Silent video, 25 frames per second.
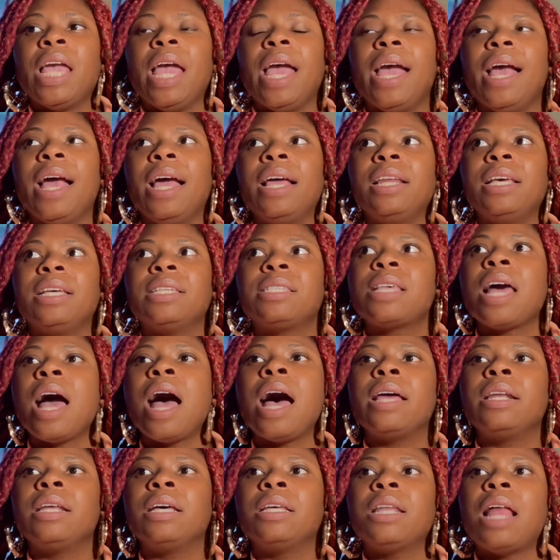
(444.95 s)
And it's
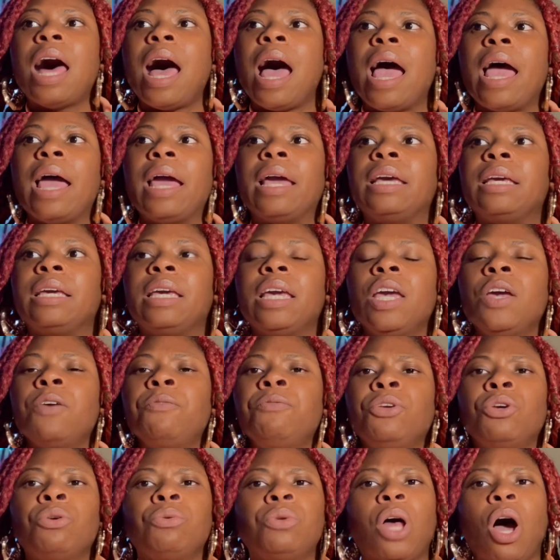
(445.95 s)
kind of like
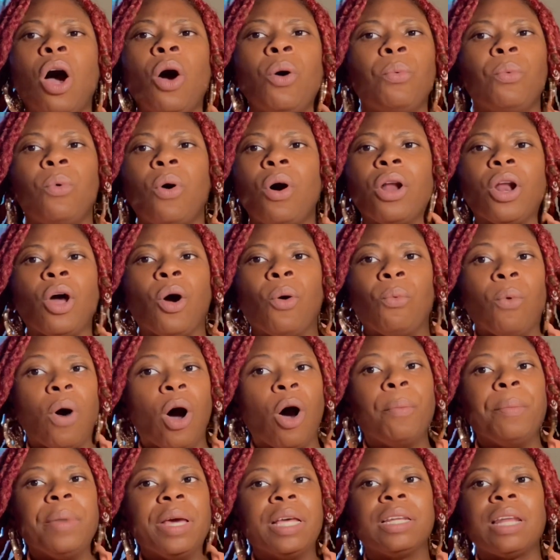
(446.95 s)
if you don't want a
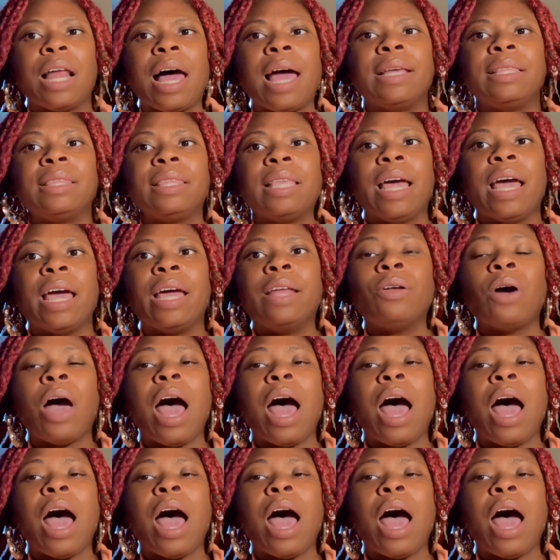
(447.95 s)
woman like that,